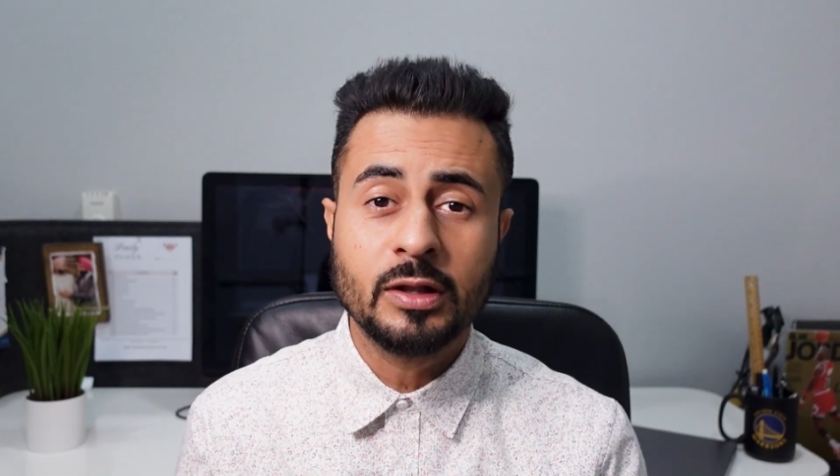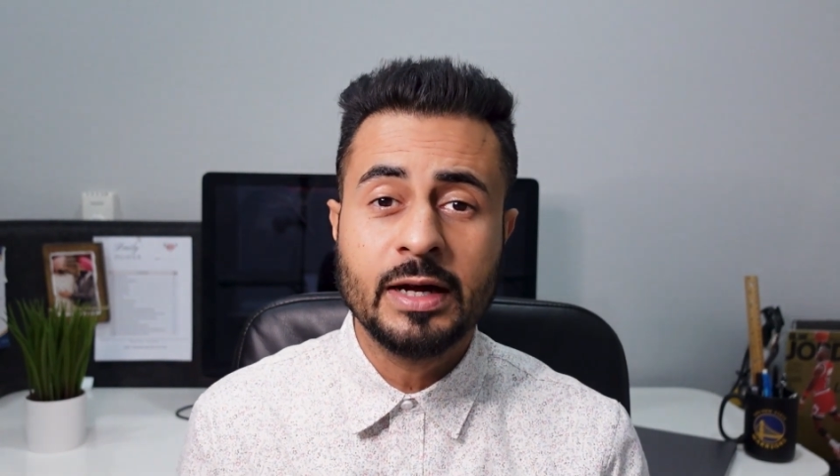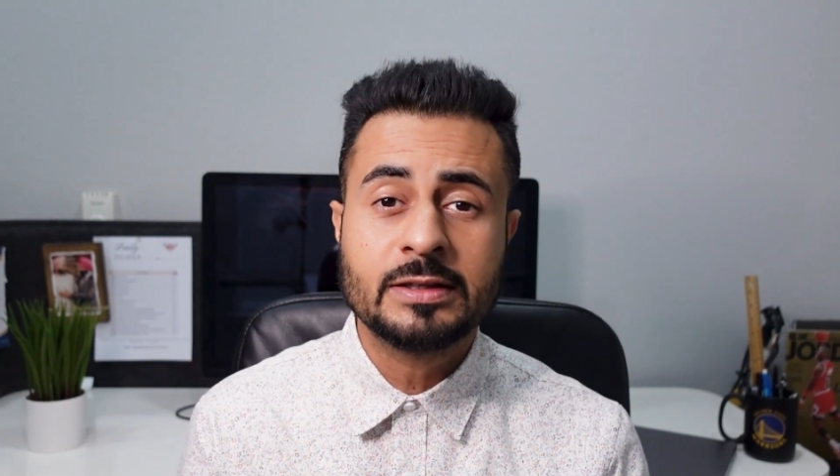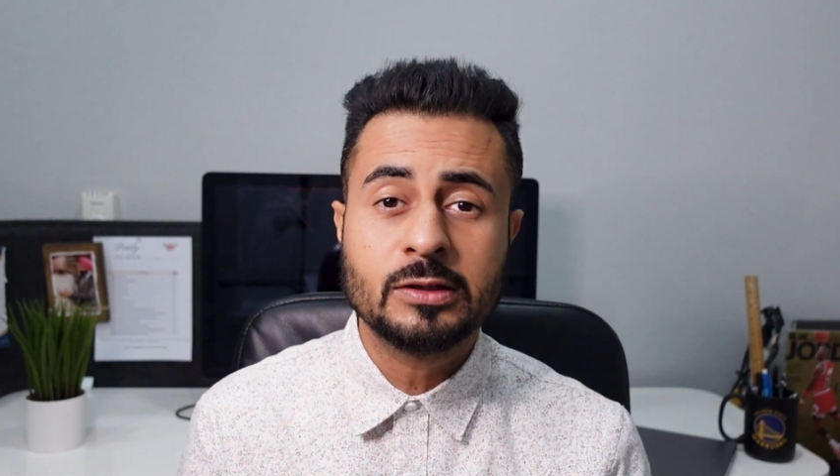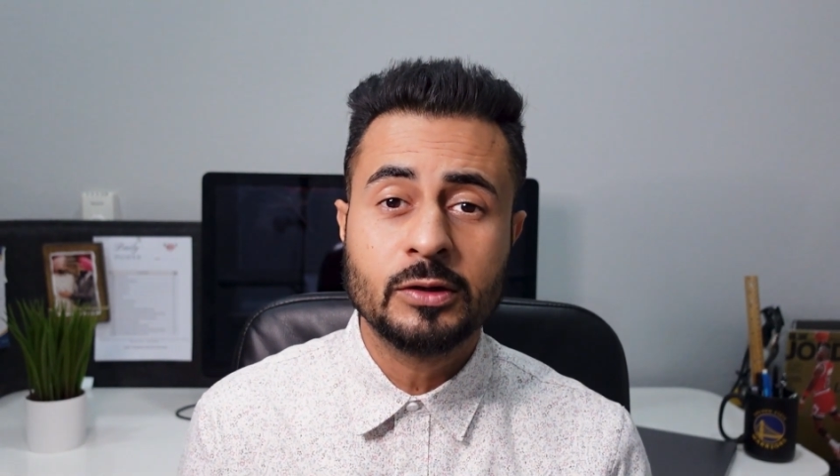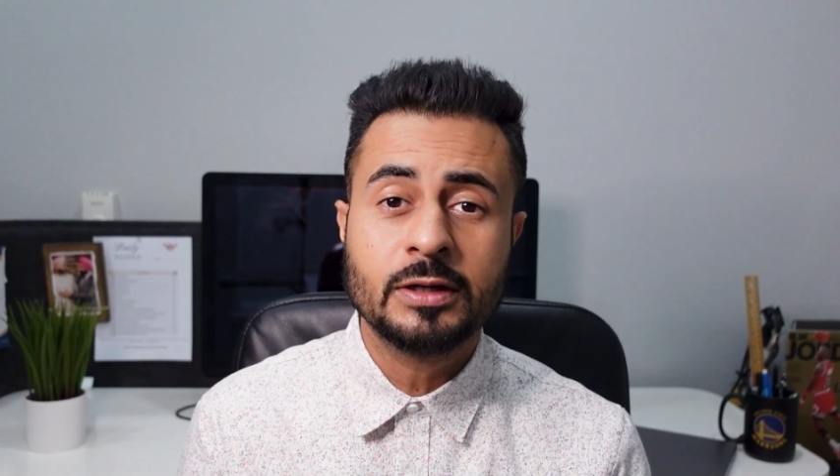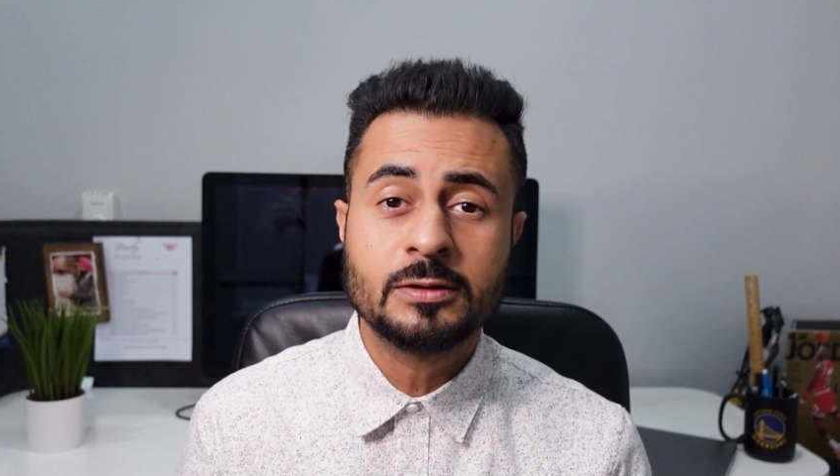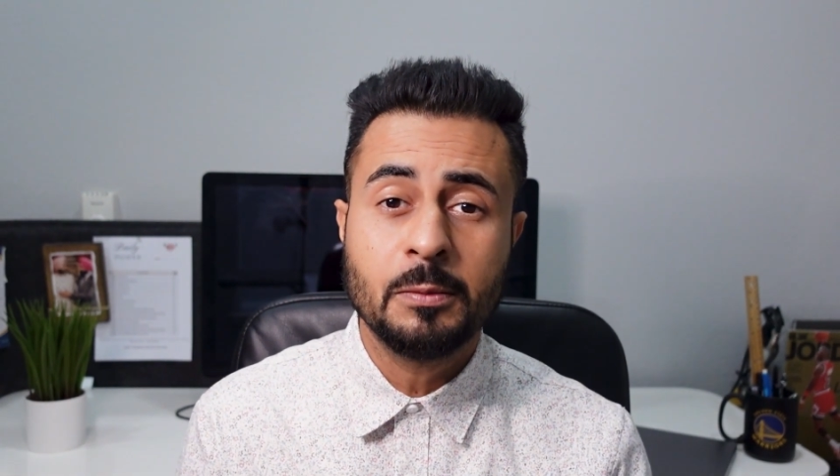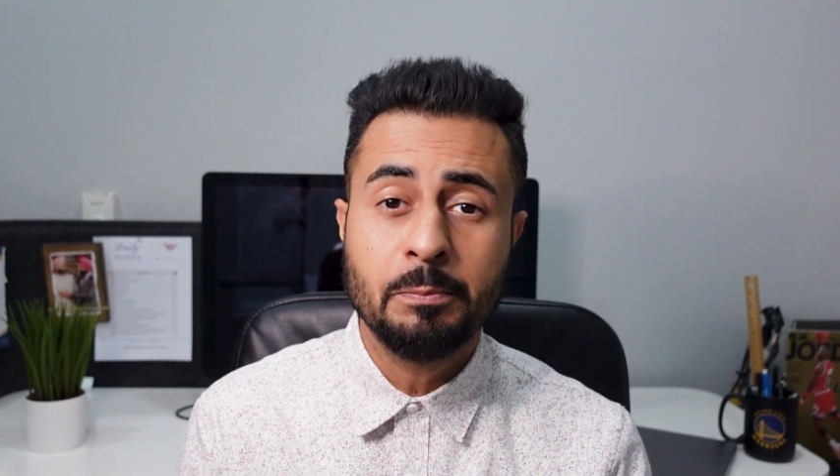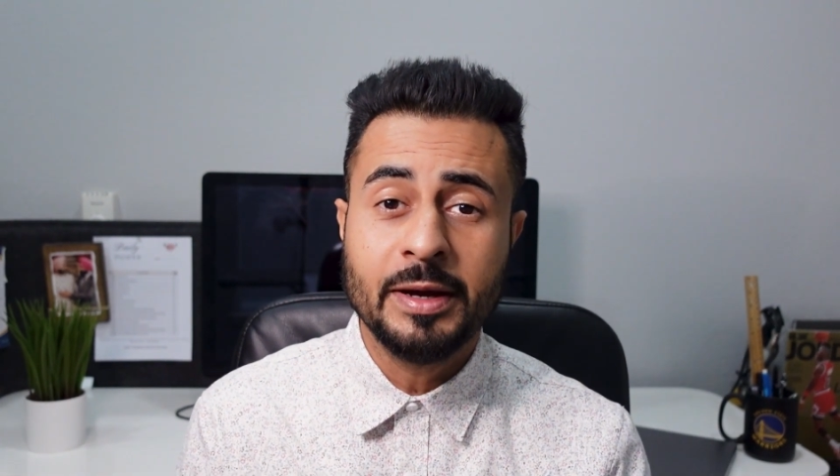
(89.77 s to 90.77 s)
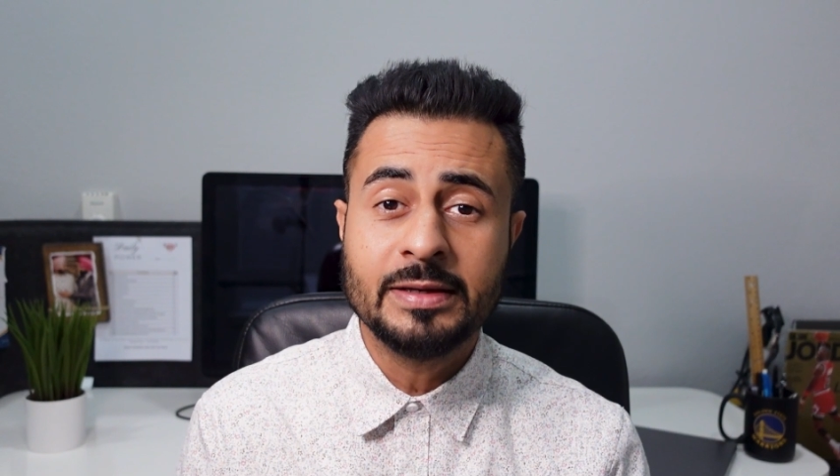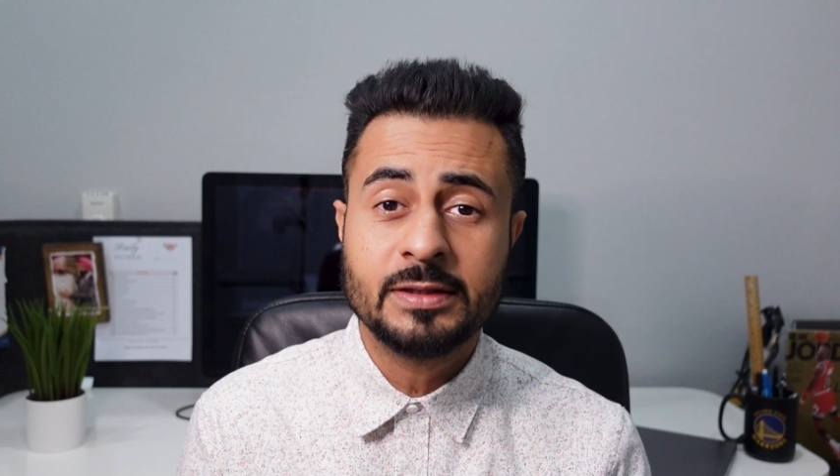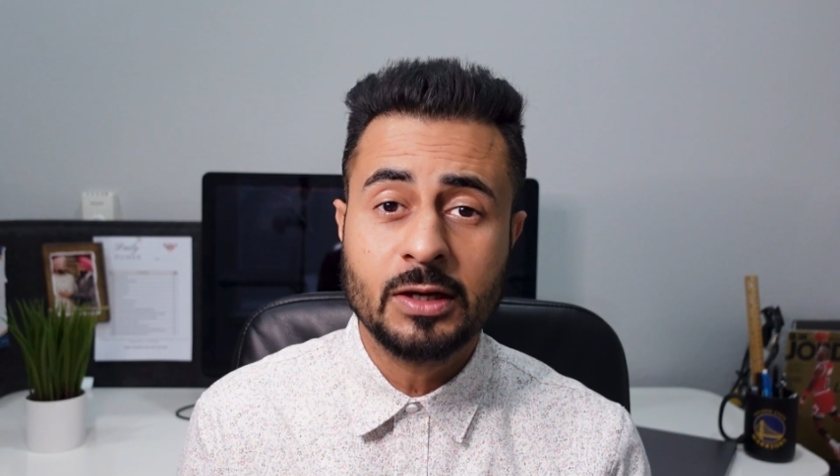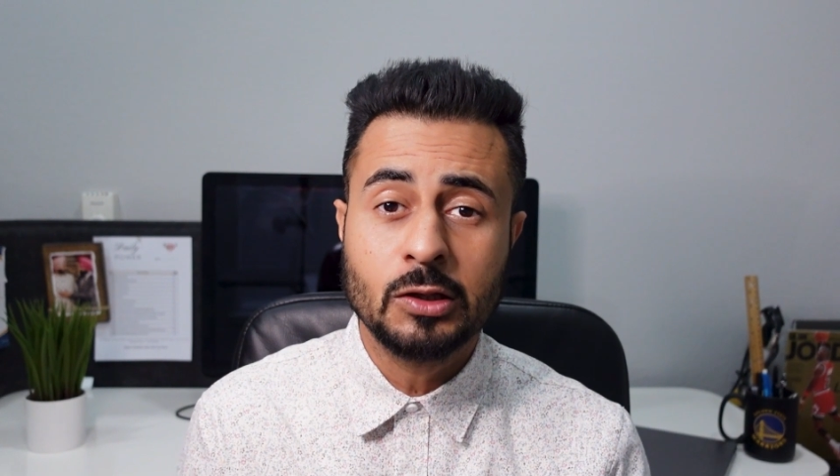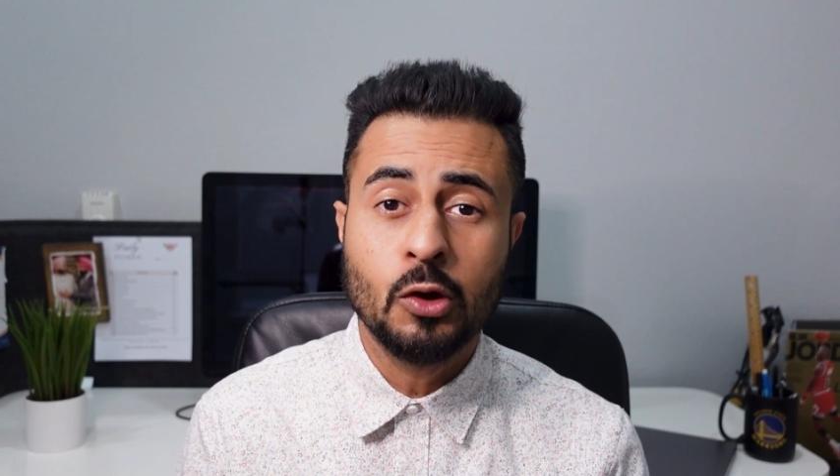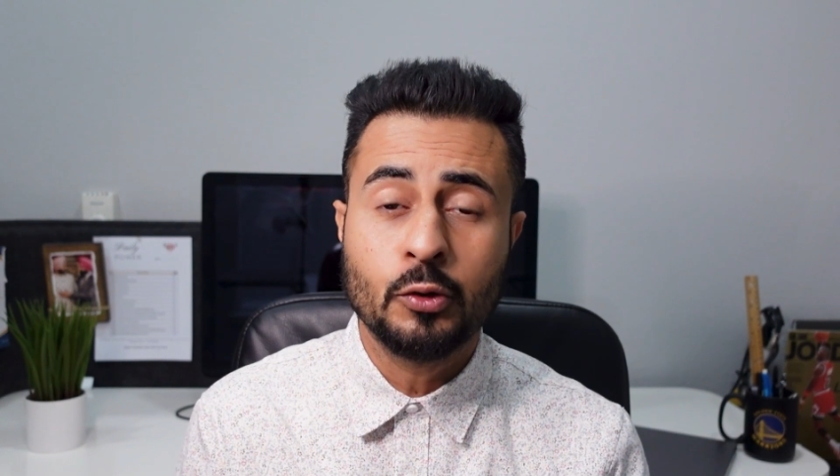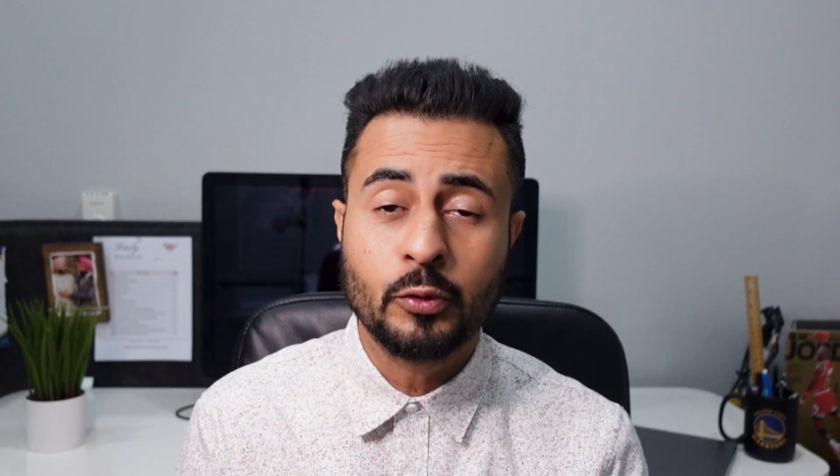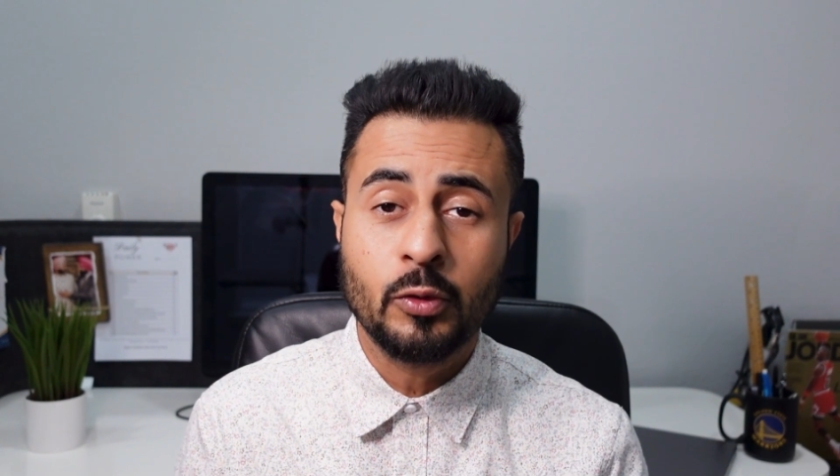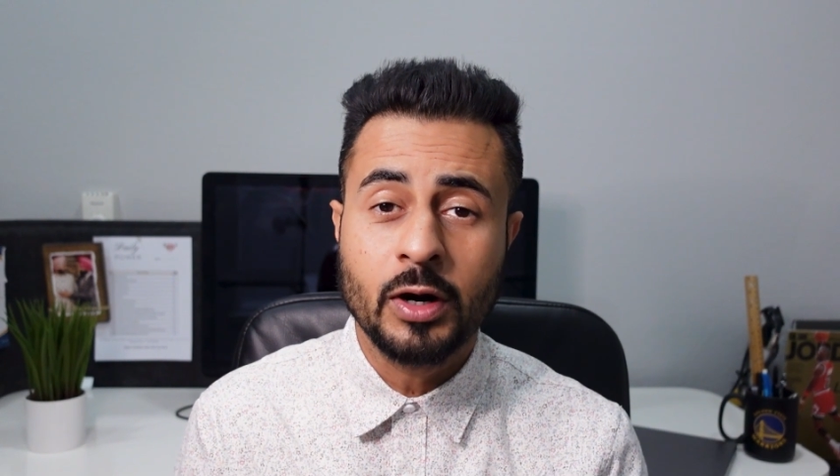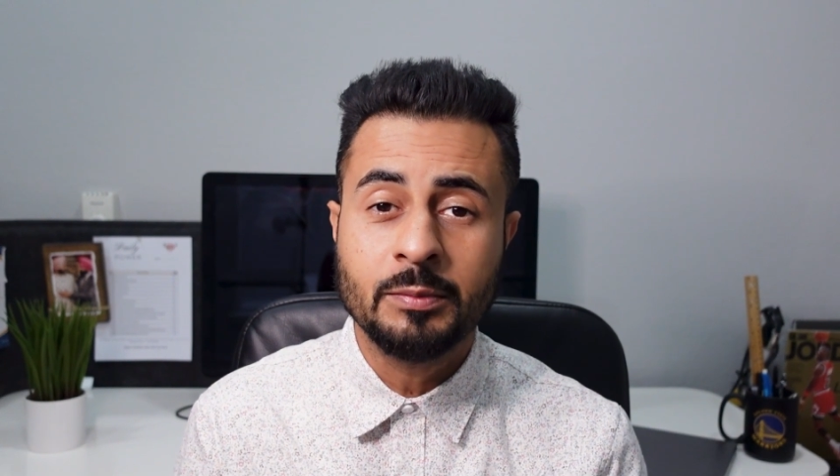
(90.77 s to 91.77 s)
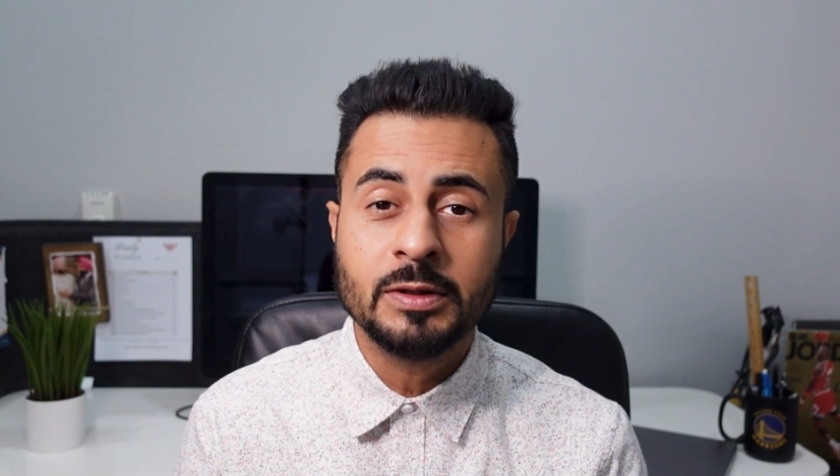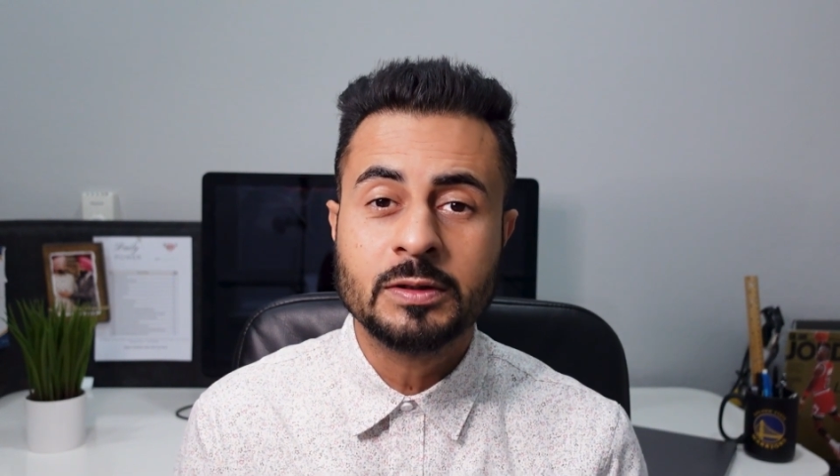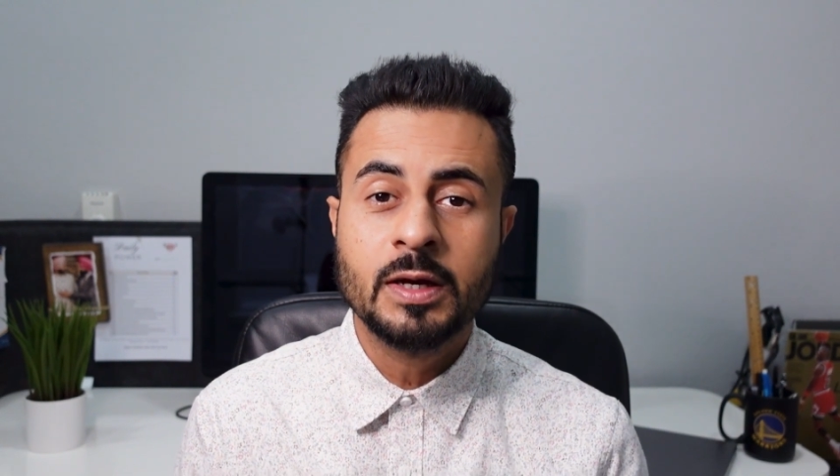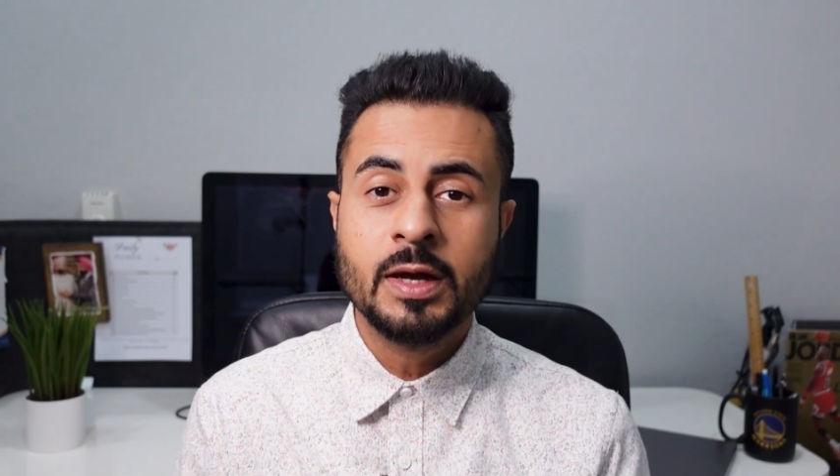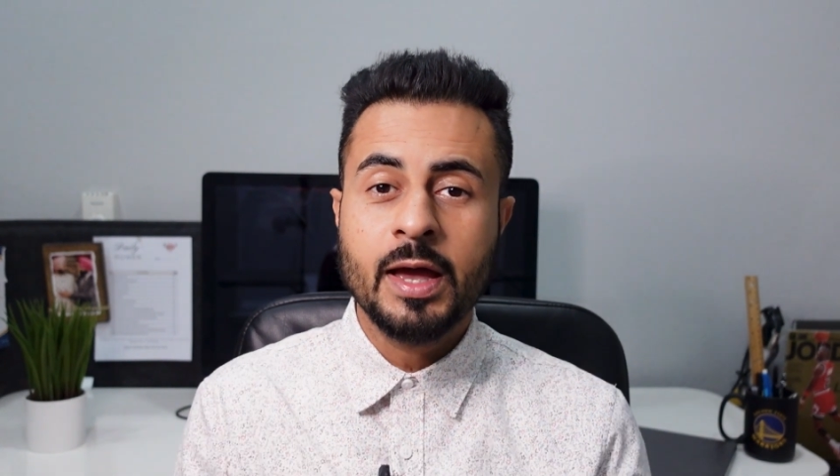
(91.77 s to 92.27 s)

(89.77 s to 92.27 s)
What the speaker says: let's look at some basic loan requirements